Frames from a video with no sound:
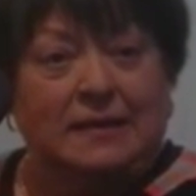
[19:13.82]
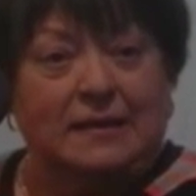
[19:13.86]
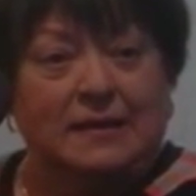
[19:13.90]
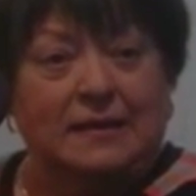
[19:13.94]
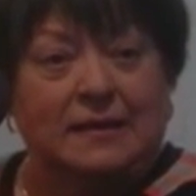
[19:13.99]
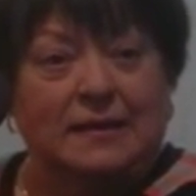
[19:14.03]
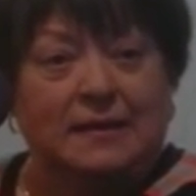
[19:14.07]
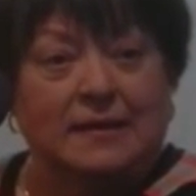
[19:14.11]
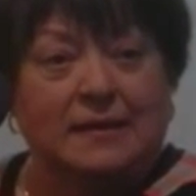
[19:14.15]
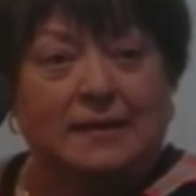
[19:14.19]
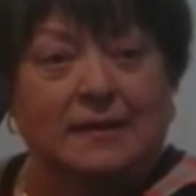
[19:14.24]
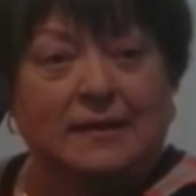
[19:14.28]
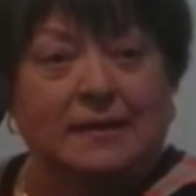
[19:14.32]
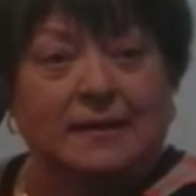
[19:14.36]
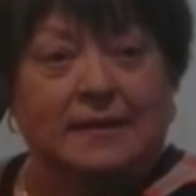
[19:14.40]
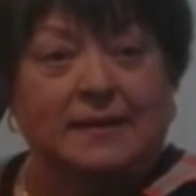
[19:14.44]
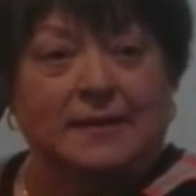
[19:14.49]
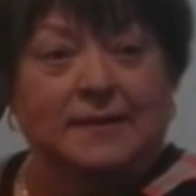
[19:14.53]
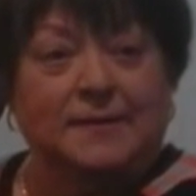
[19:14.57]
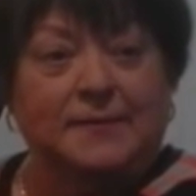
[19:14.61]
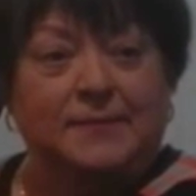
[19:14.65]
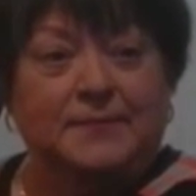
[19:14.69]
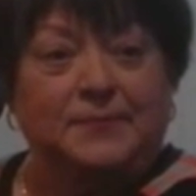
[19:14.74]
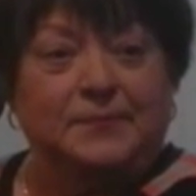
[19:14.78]

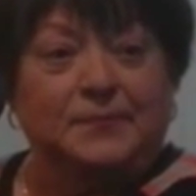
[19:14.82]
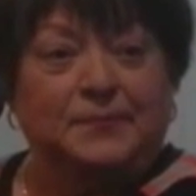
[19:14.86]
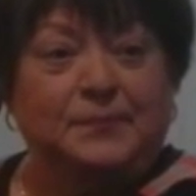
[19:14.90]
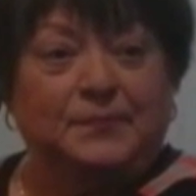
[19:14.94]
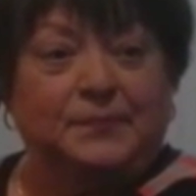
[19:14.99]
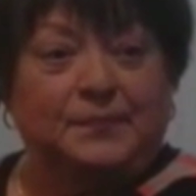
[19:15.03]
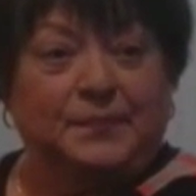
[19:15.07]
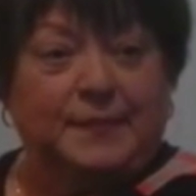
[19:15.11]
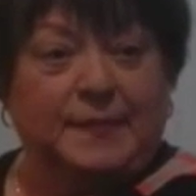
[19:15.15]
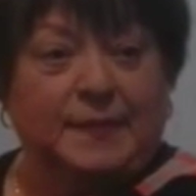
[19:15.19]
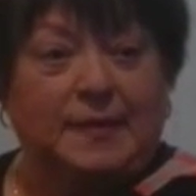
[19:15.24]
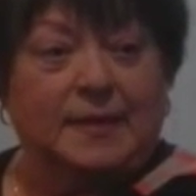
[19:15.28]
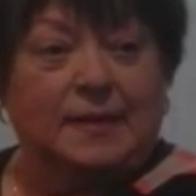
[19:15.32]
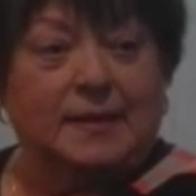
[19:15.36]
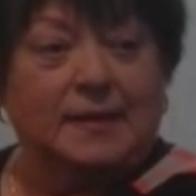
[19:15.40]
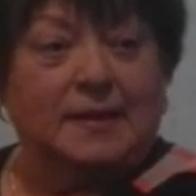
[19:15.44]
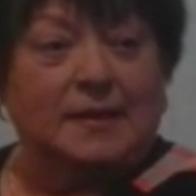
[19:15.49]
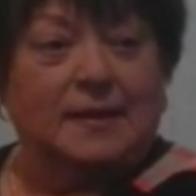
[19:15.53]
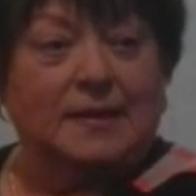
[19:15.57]
(no one is talking)